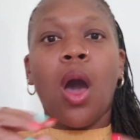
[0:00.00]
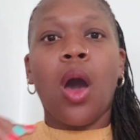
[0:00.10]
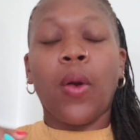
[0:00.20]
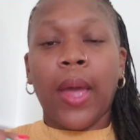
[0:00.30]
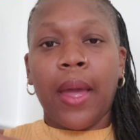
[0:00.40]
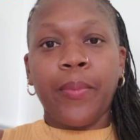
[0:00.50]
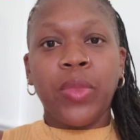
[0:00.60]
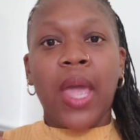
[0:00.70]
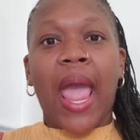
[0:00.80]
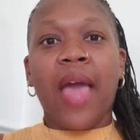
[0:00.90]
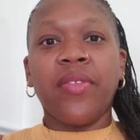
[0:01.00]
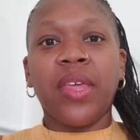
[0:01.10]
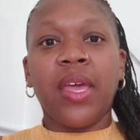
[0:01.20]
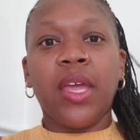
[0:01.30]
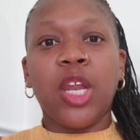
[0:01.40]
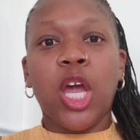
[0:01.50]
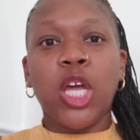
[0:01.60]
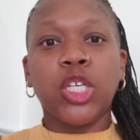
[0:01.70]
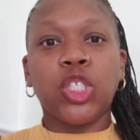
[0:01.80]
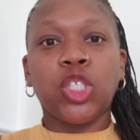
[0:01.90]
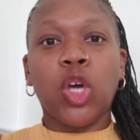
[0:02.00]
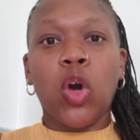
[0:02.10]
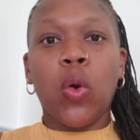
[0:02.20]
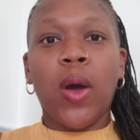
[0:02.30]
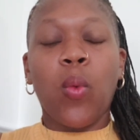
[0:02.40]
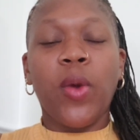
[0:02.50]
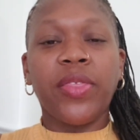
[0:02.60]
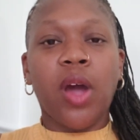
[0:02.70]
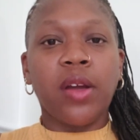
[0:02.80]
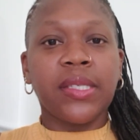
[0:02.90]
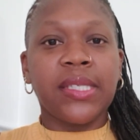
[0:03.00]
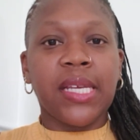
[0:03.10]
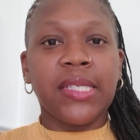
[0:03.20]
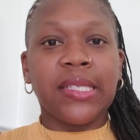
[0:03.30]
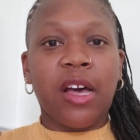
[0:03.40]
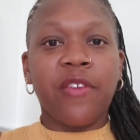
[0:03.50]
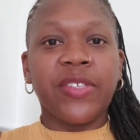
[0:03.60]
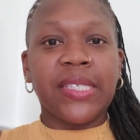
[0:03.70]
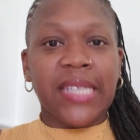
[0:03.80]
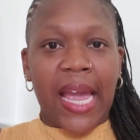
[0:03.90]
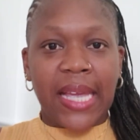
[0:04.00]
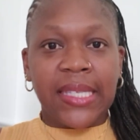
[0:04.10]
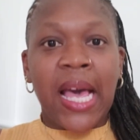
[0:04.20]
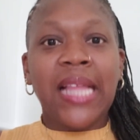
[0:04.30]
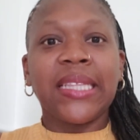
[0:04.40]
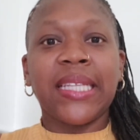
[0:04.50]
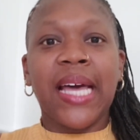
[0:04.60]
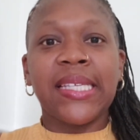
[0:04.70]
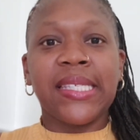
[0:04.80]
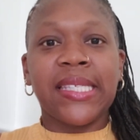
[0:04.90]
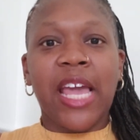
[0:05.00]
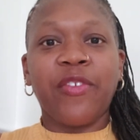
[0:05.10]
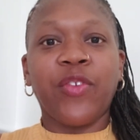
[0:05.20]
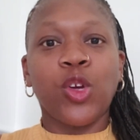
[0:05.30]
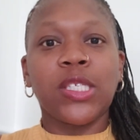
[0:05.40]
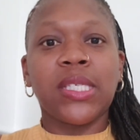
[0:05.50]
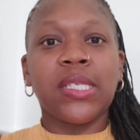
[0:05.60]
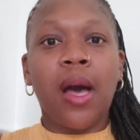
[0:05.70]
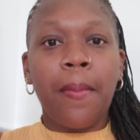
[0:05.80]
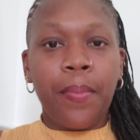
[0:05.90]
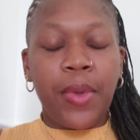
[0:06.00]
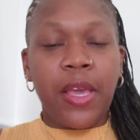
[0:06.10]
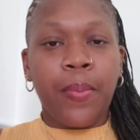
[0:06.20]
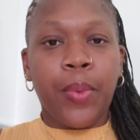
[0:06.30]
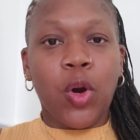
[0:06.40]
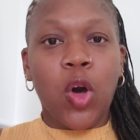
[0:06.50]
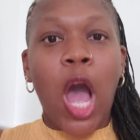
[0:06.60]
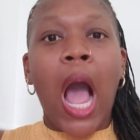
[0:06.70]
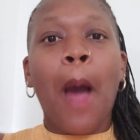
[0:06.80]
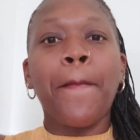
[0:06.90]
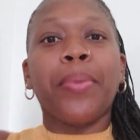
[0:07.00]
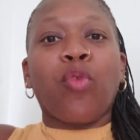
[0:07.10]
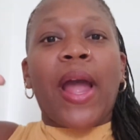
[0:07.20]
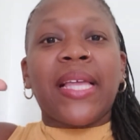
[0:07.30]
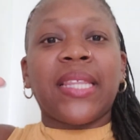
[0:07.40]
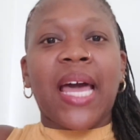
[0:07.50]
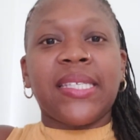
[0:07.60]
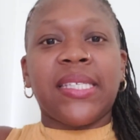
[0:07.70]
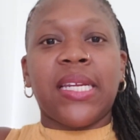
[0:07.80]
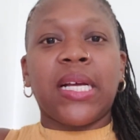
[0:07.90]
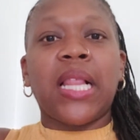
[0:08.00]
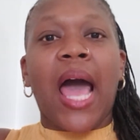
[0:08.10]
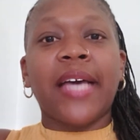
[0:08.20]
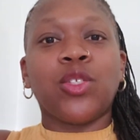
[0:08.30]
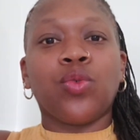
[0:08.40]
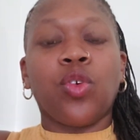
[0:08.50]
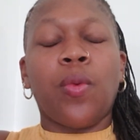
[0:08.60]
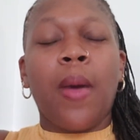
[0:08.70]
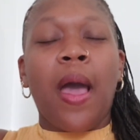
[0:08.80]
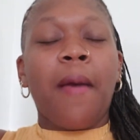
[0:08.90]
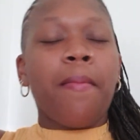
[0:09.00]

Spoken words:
Okay, and then so with our sense of sight, let's say for some people, bright lights in a classroom